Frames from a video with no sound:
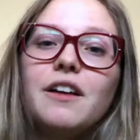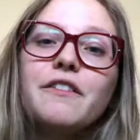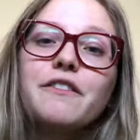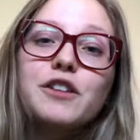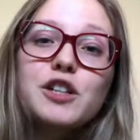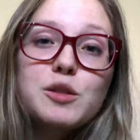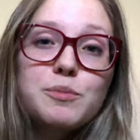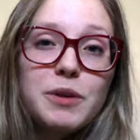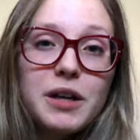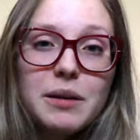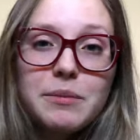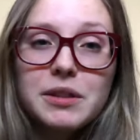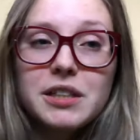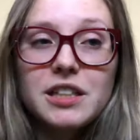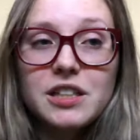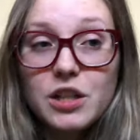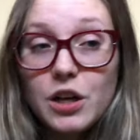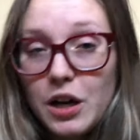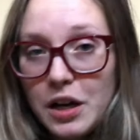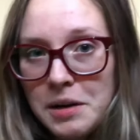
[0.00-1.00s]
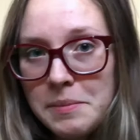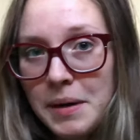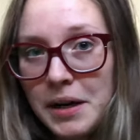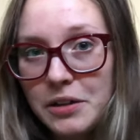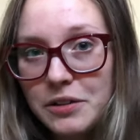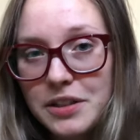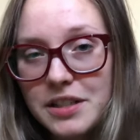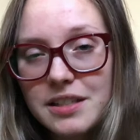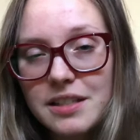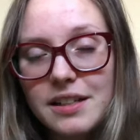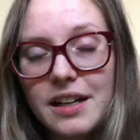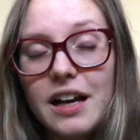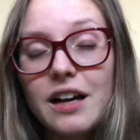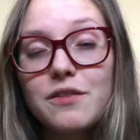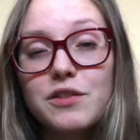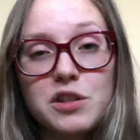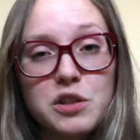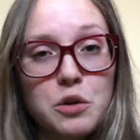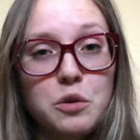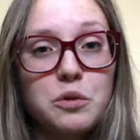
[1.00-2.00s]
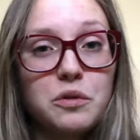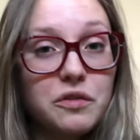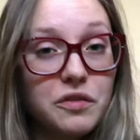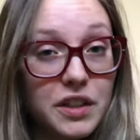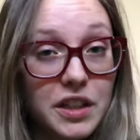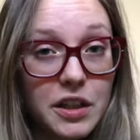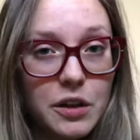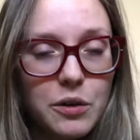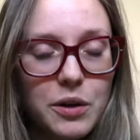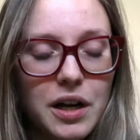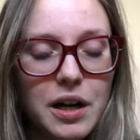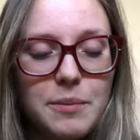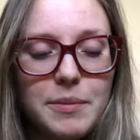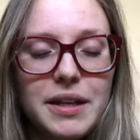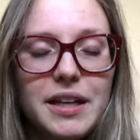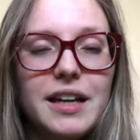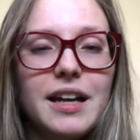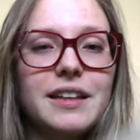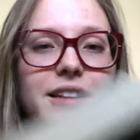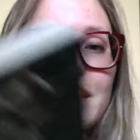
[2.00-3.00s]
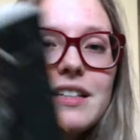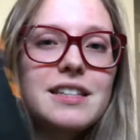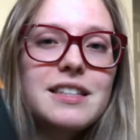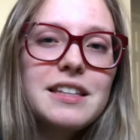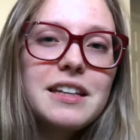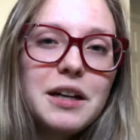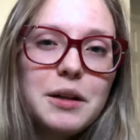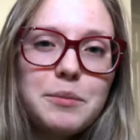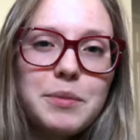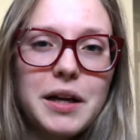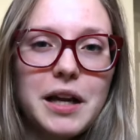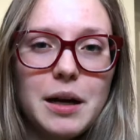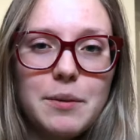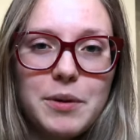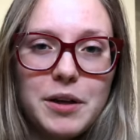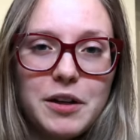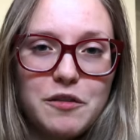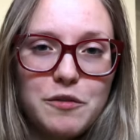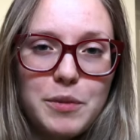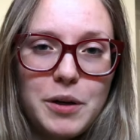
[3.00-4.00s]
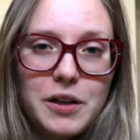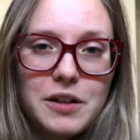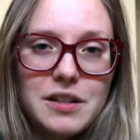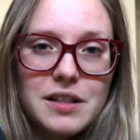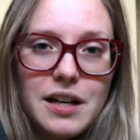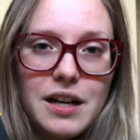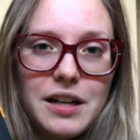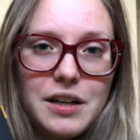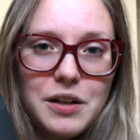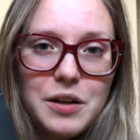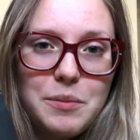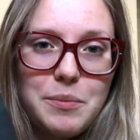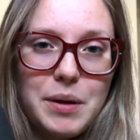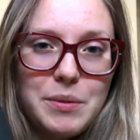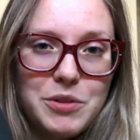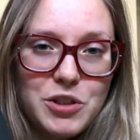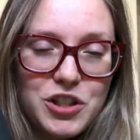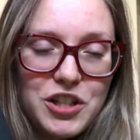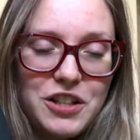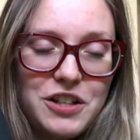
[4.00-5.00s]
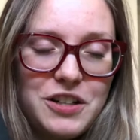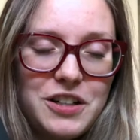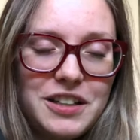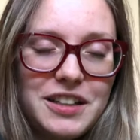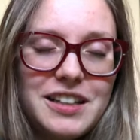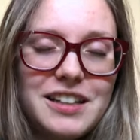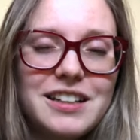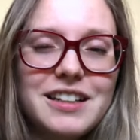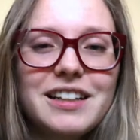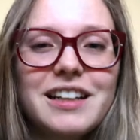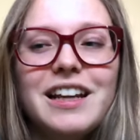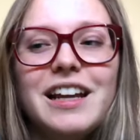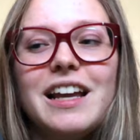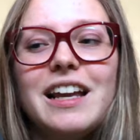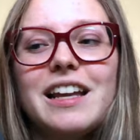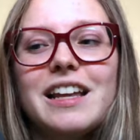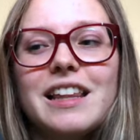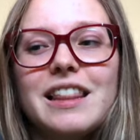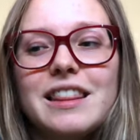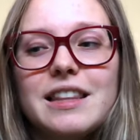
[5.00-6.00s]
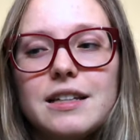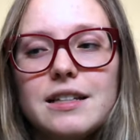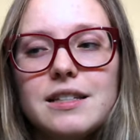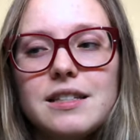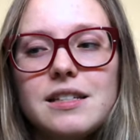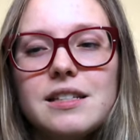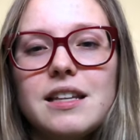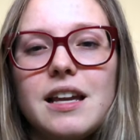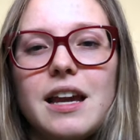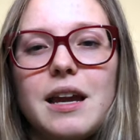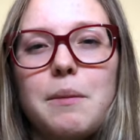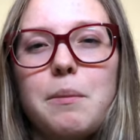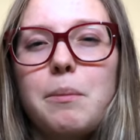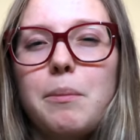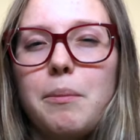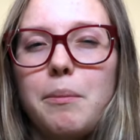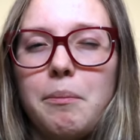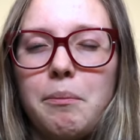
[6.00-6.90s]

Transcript: First book I'm gonna talk about is gonna have its own video coming, and that's The Unbecoming of Myra Dyer by Michelle Hodkin. This is a